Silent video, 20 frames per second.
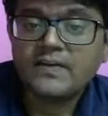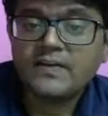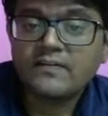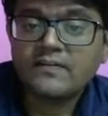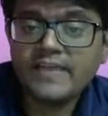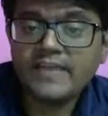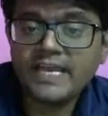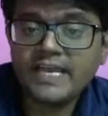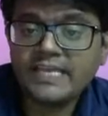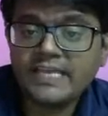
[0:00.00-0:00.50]

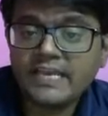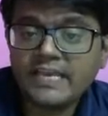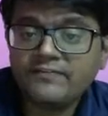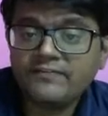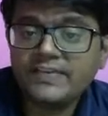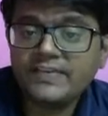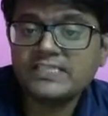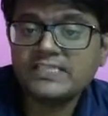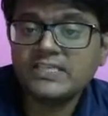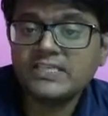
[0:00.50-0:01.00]
where F
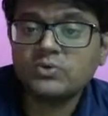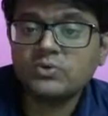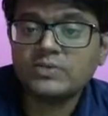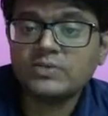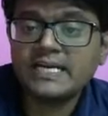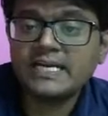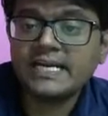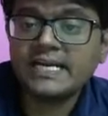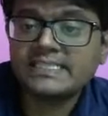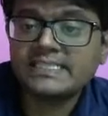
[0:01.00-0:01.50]
is in Newton
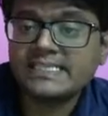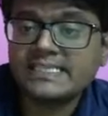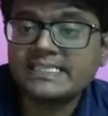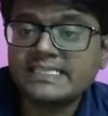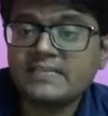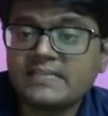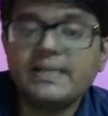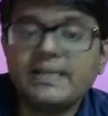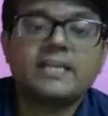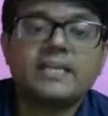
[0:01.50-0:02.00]
and x is
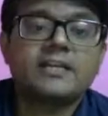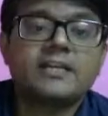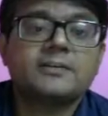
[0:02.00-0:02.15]
in meter.